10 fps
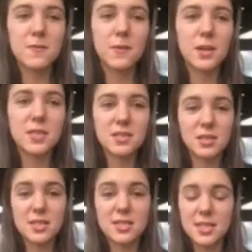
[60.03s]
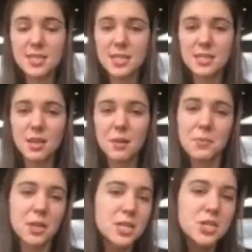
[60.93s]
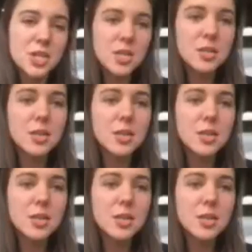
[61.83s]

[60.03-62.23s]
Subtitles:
focuses on sentence comprehension.